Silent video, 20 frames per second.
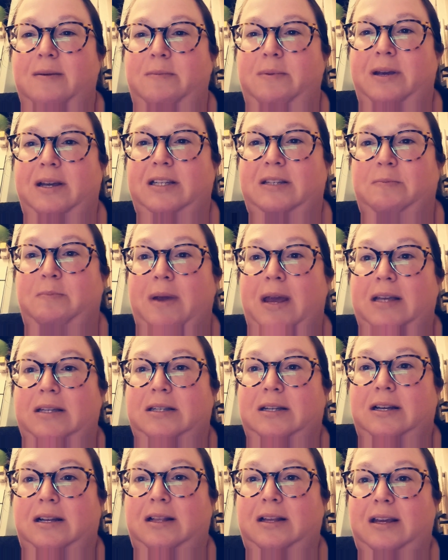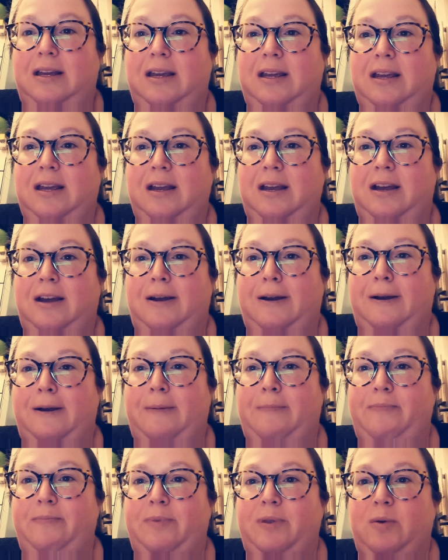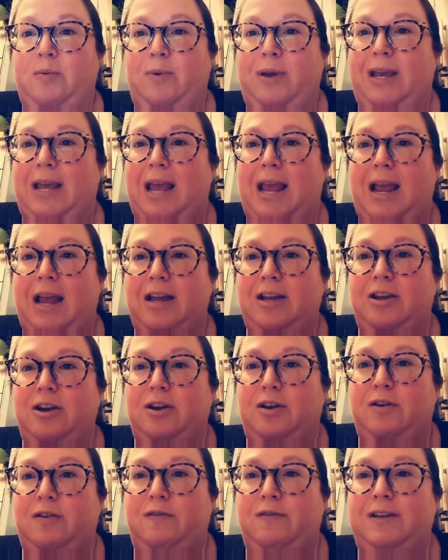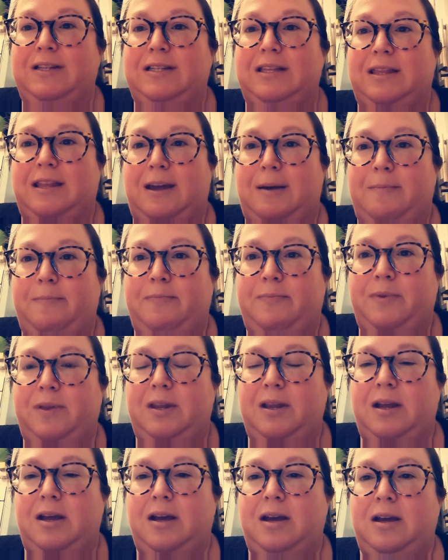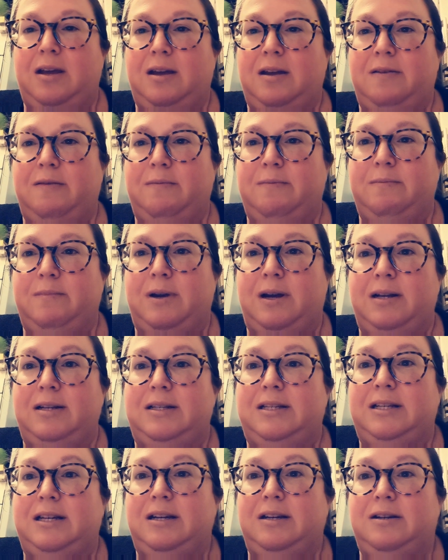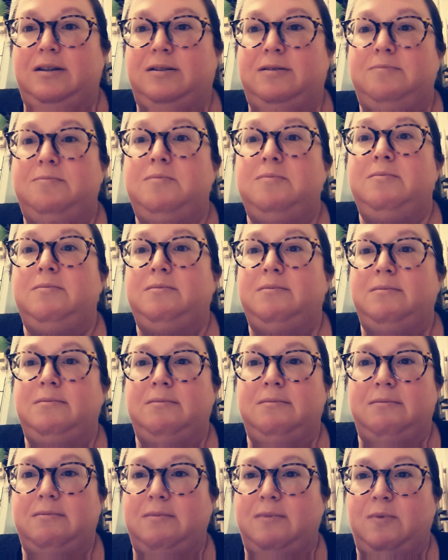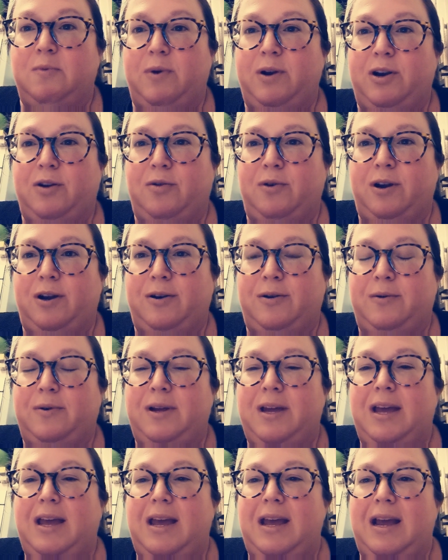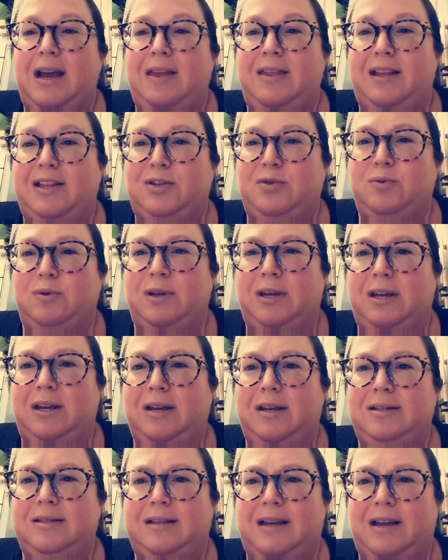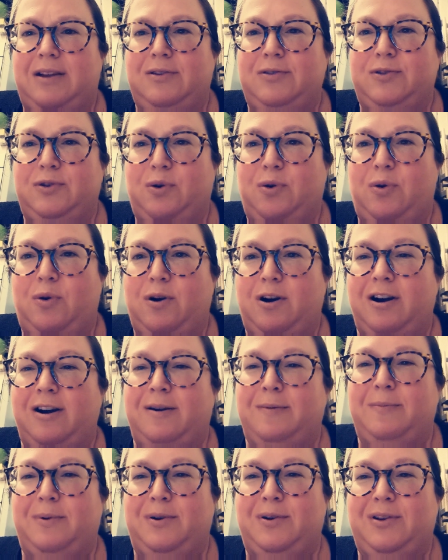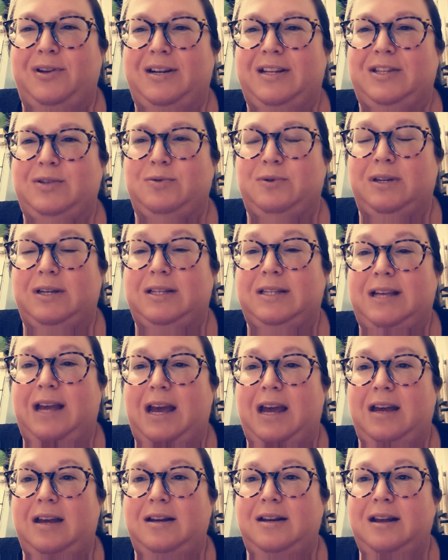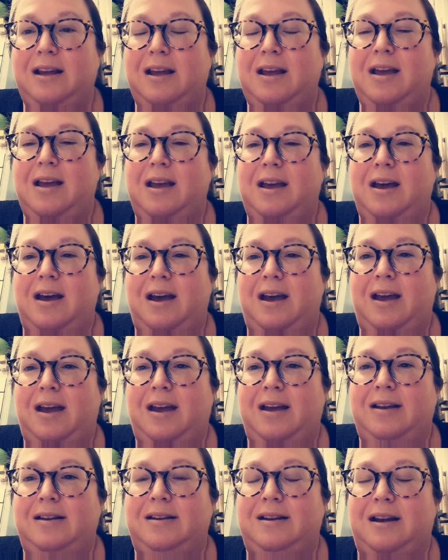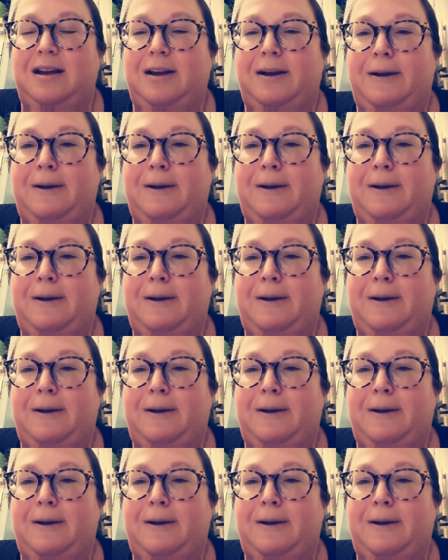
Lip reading: because basically we can't go visit them until we don't know. And that's really sounds horrible and it's really sad. And